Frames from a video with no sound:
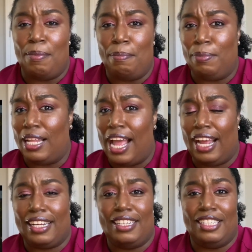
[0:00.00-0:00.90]

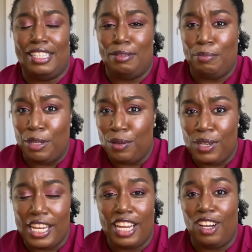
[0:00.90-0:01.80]
black
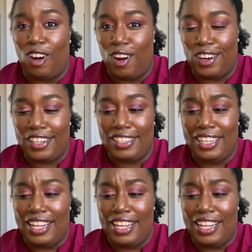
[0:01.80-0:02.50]
beauty and art.